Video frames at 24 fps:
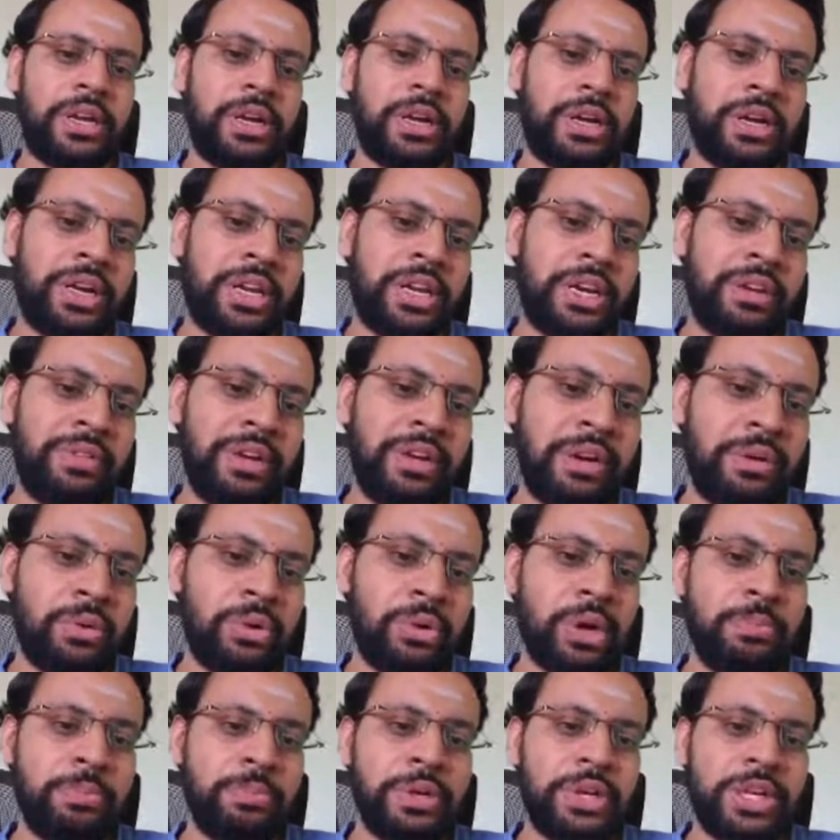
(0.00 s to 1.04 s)
derivative
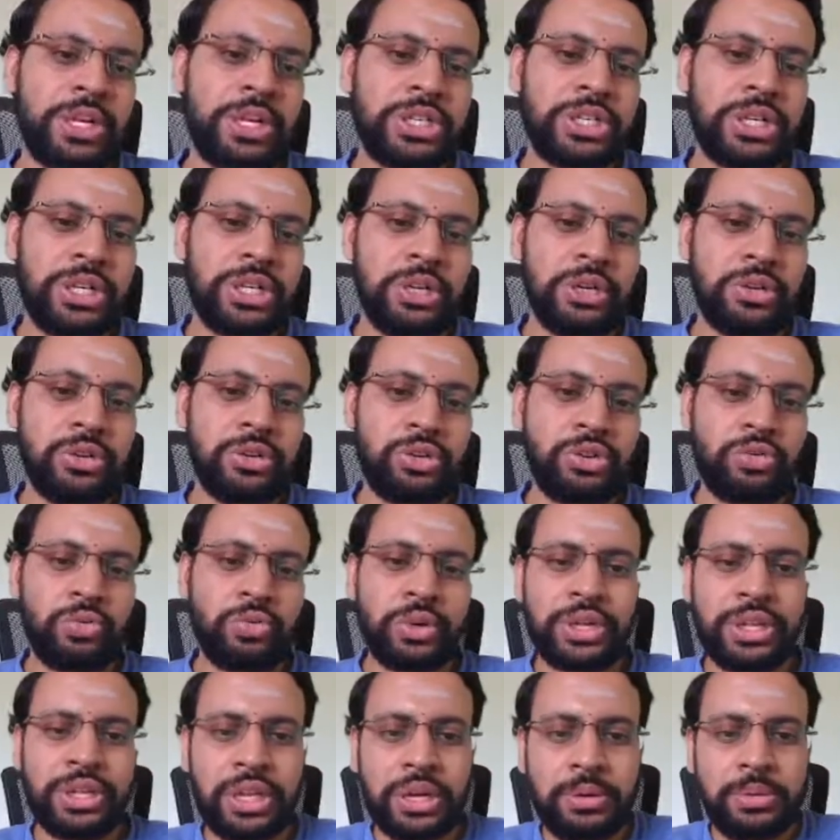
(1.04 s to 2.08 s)
computation, you
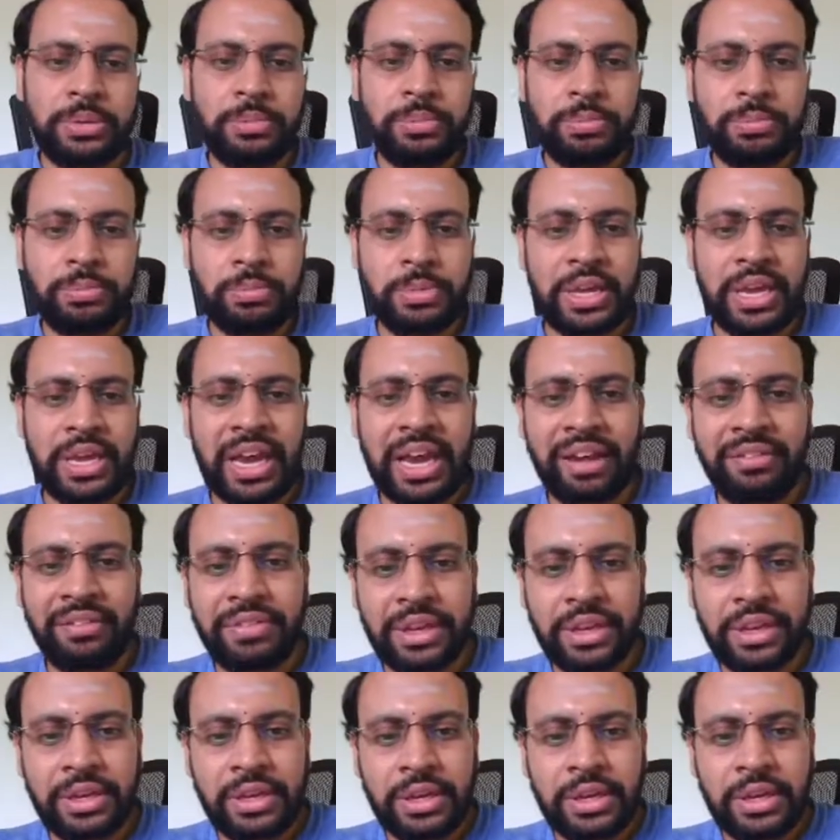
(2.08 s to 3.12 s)
would then be
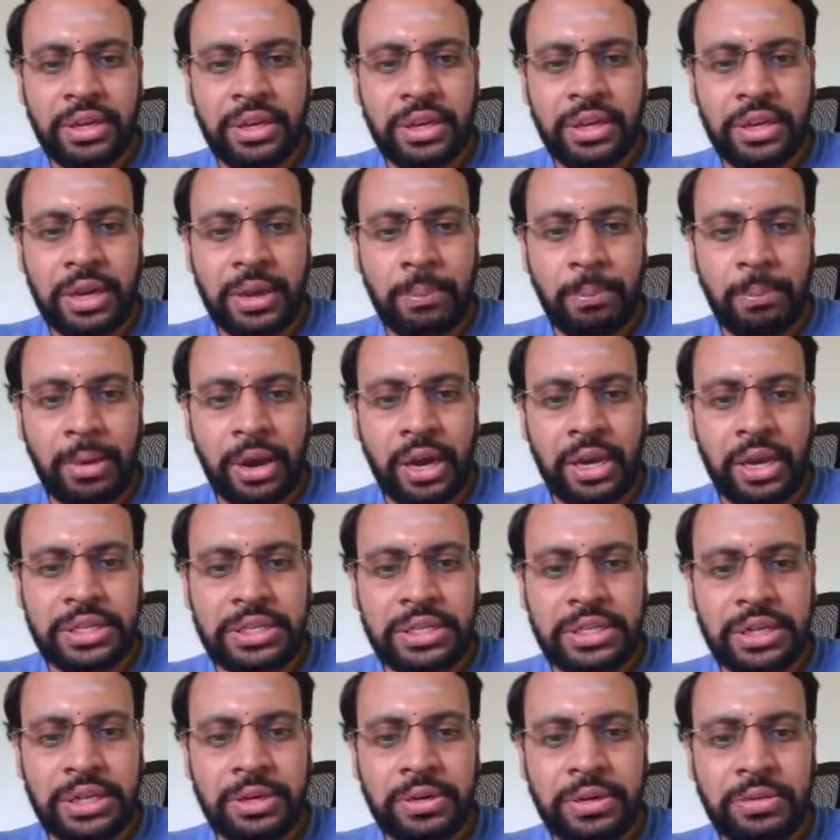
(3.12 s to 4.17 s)
having a
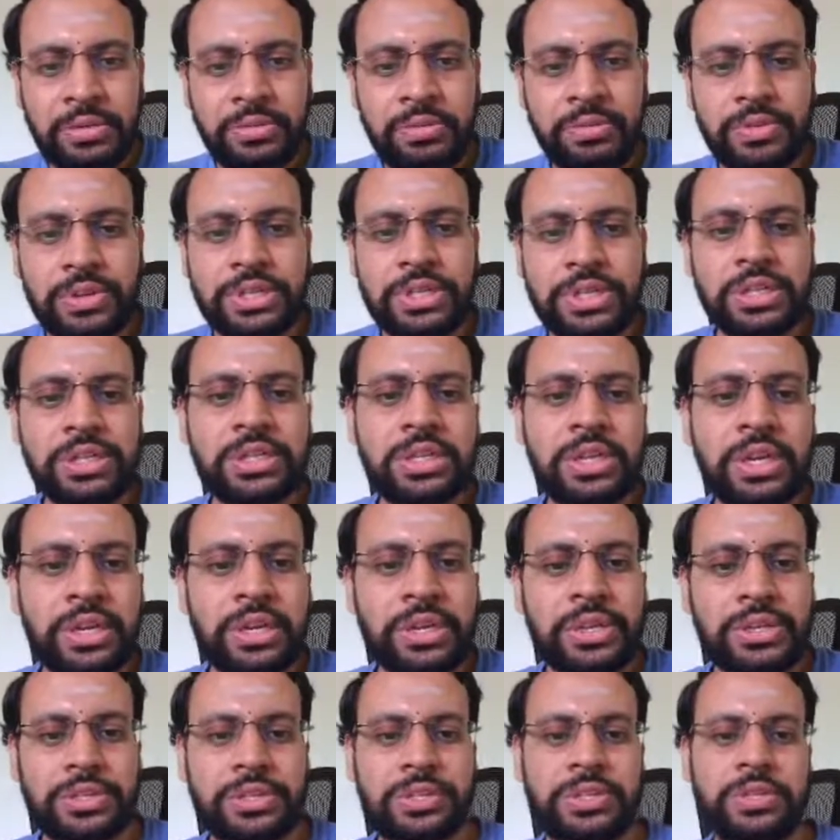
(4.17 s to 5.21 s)
mask which is
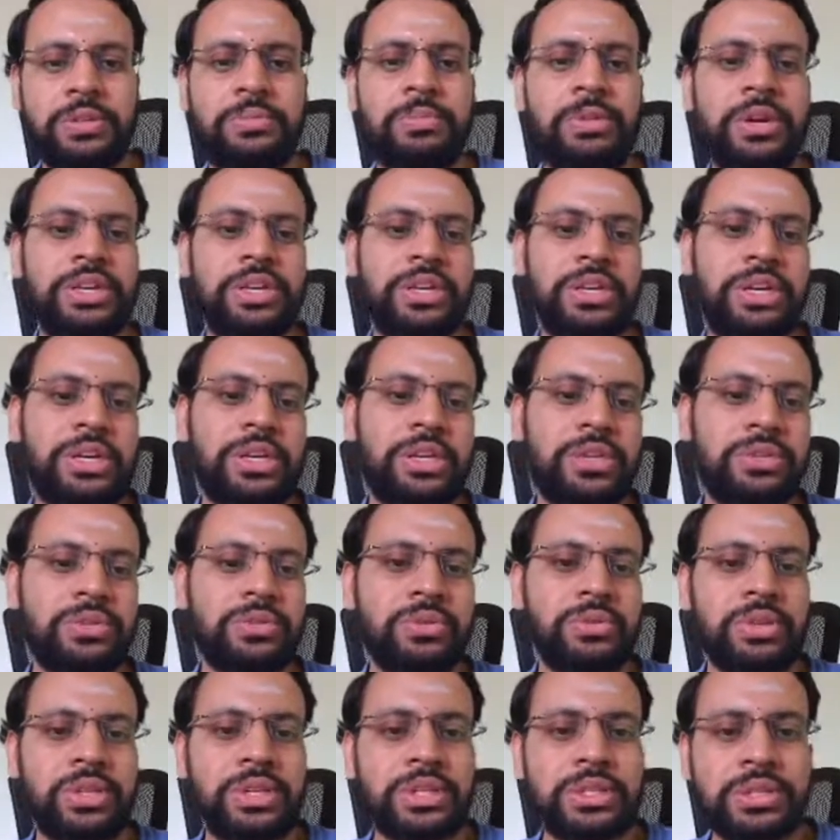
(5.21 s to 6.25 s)
symmetric.
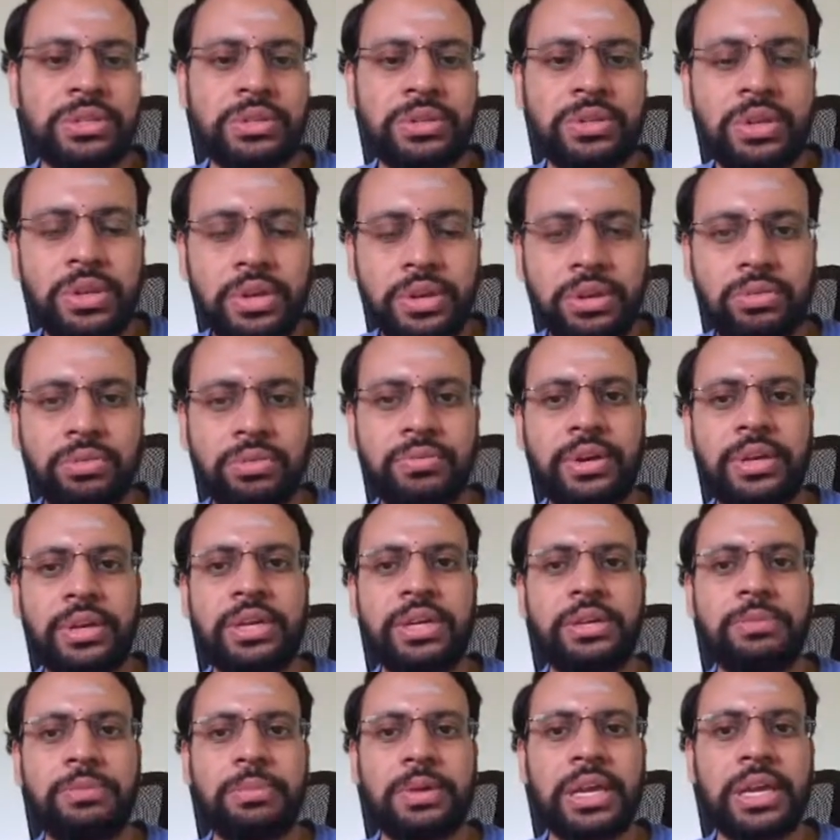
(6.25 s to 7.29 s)
So that's one
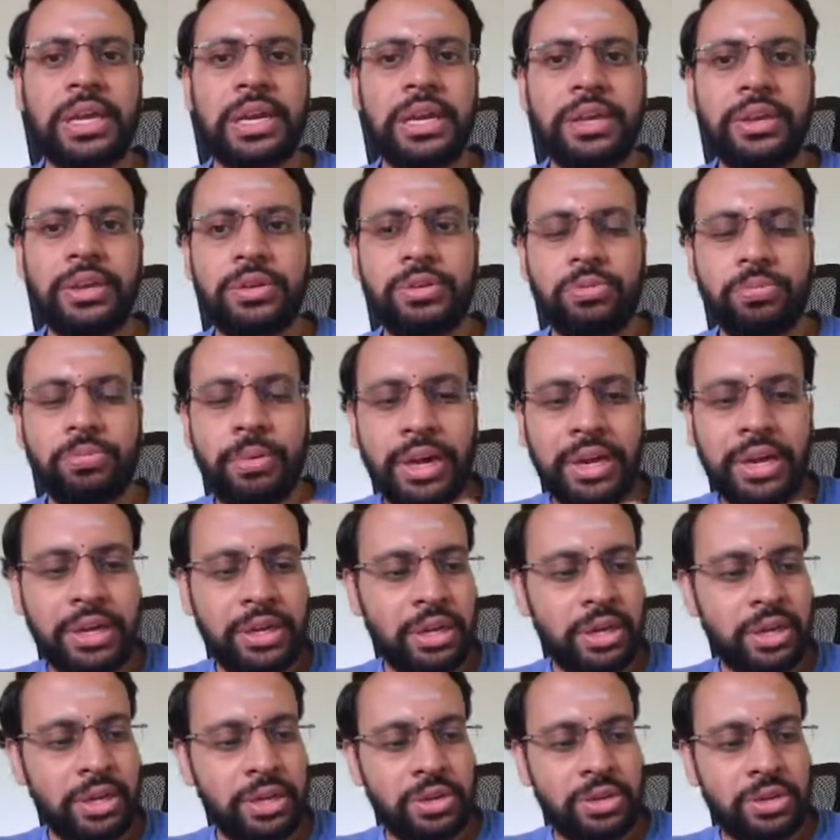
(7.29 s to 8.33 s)
typically you might
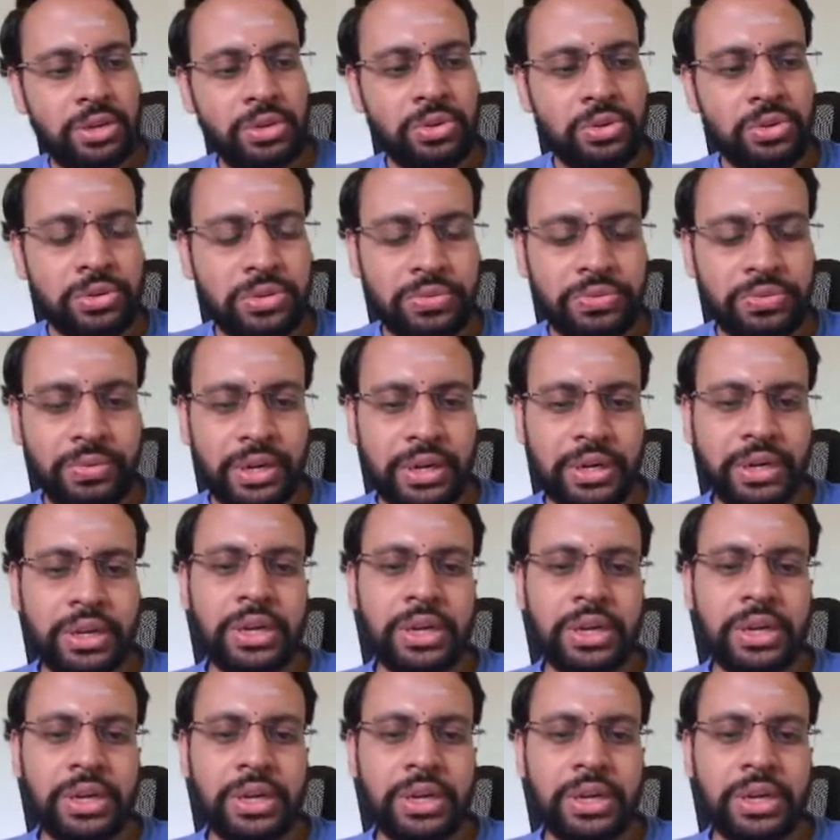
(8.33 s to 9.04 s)
use for